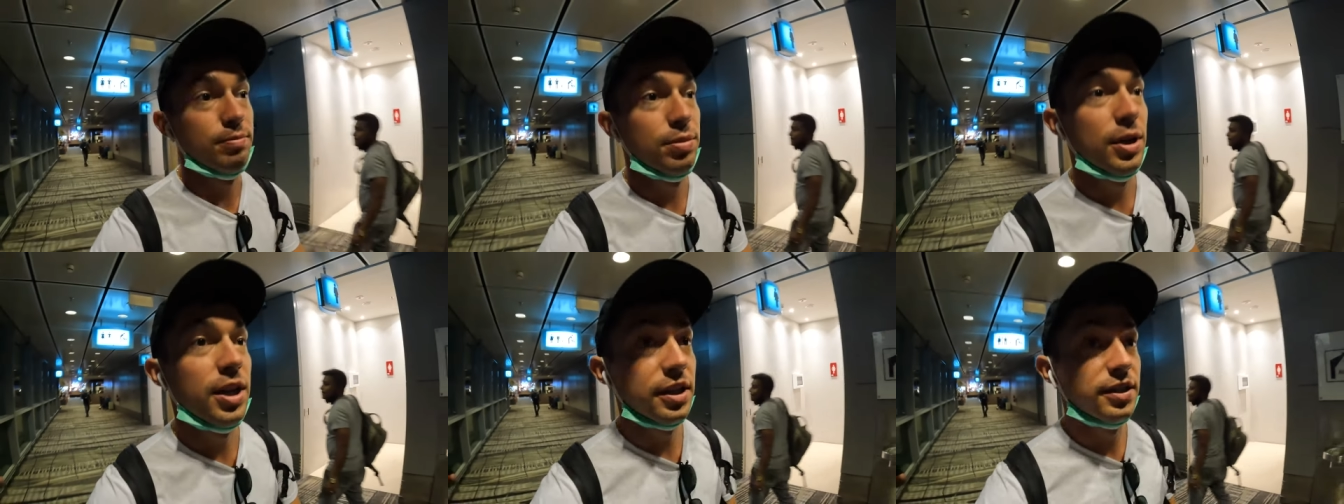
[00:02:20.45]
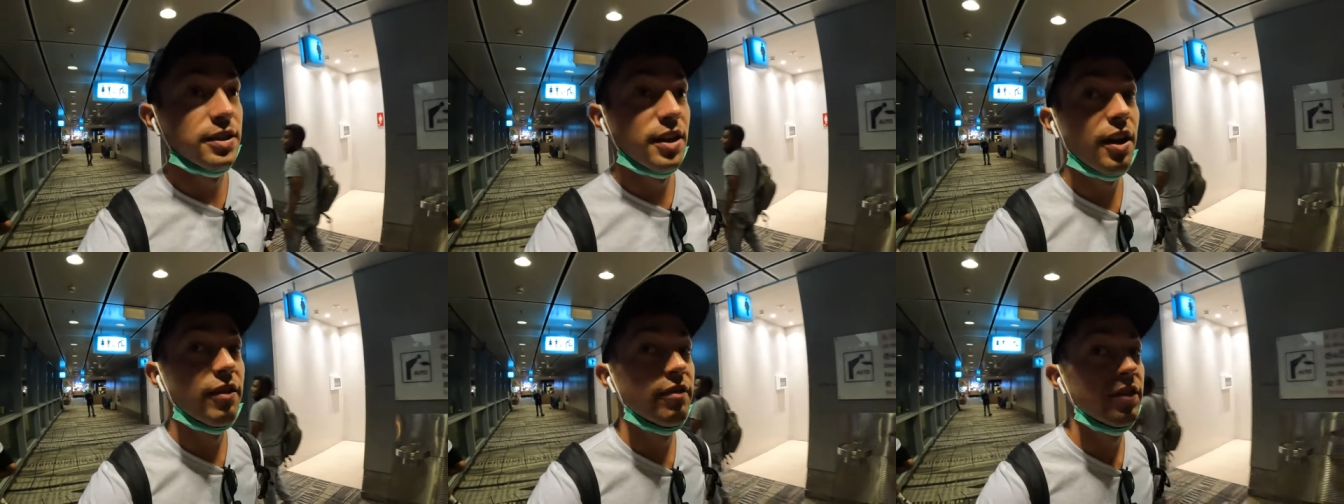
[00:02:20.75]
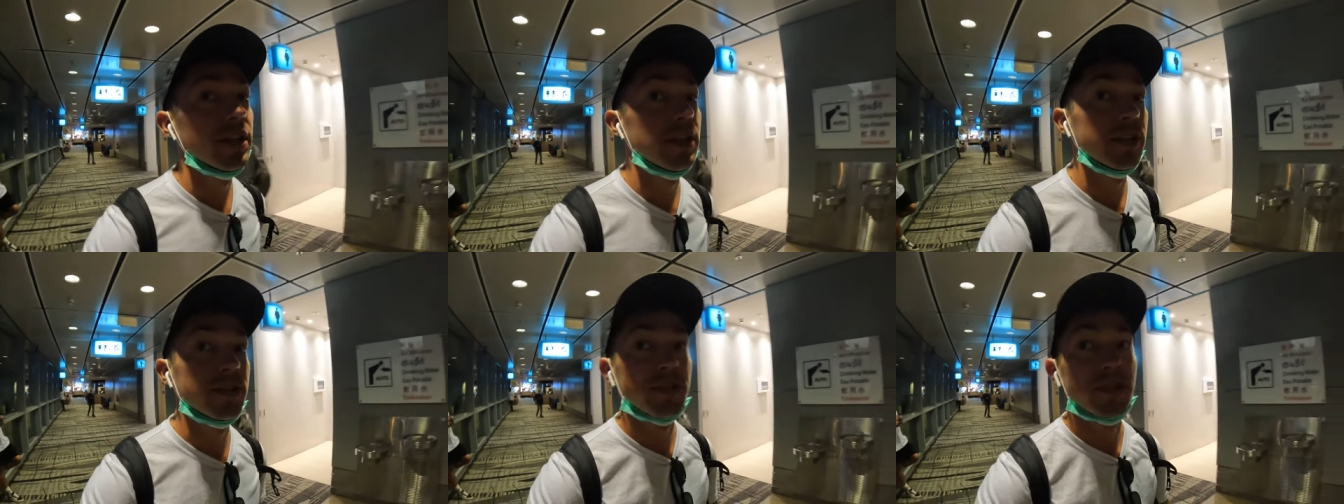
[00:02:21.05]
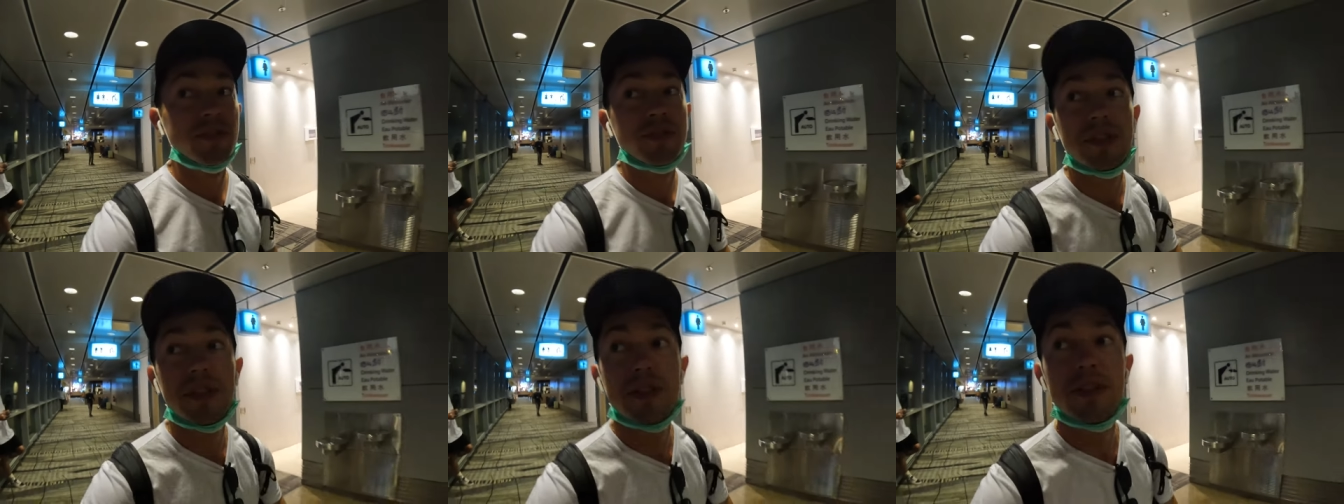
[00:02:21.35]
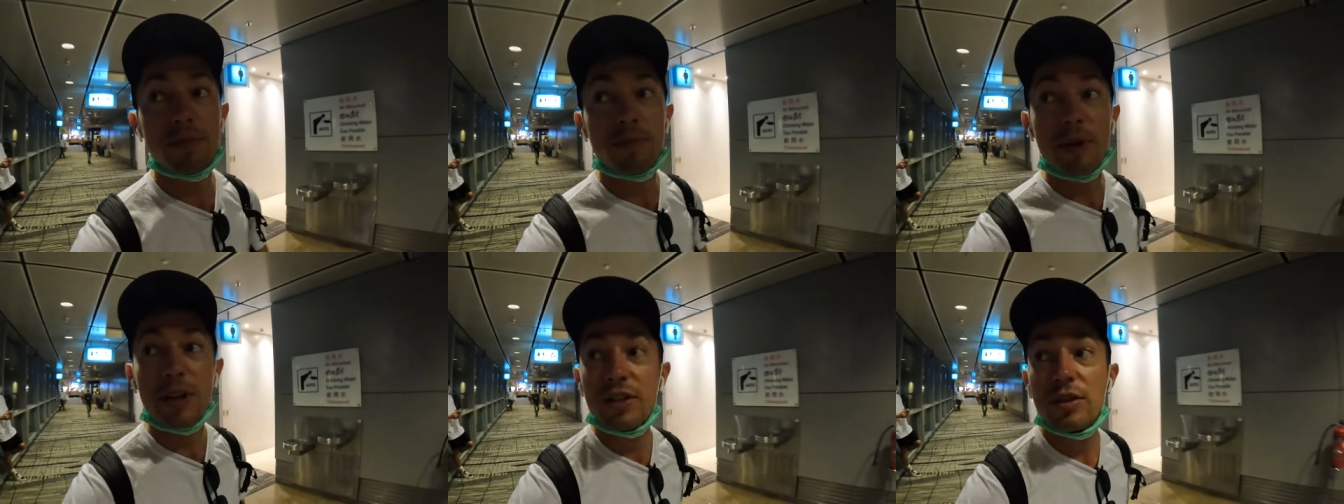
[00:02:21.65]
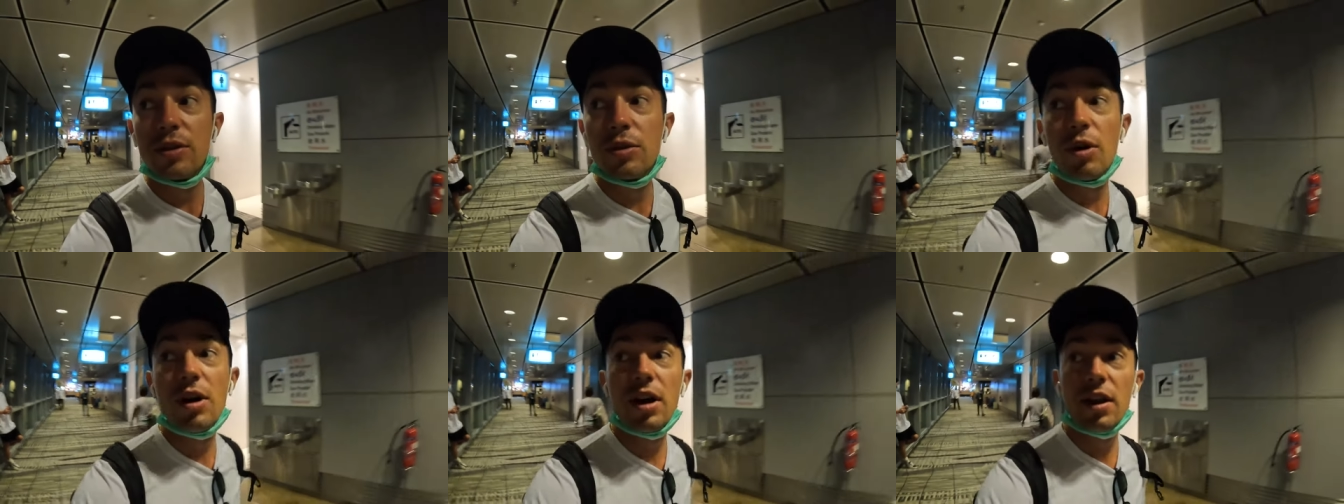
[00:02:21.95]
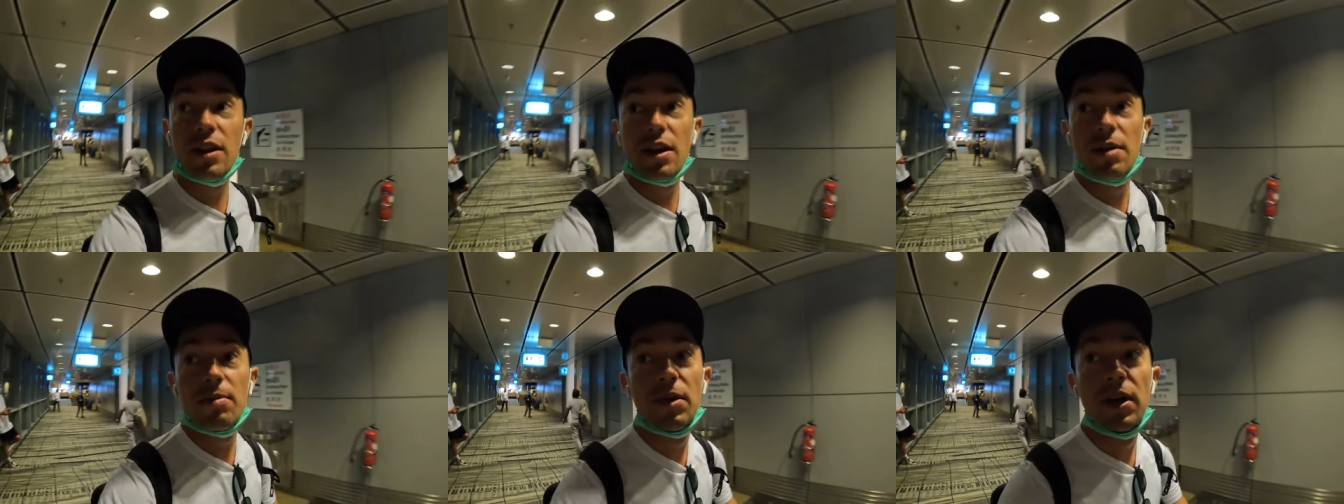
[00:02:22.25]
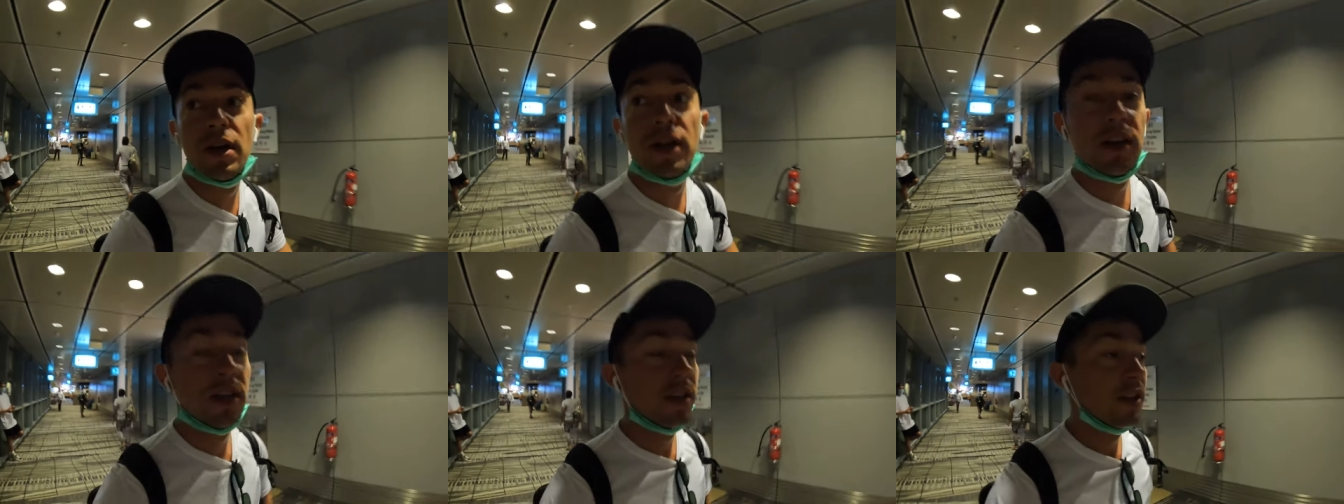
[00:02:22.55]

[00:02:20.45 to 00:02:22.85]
probably 10 videos you've seen. There's been two out of them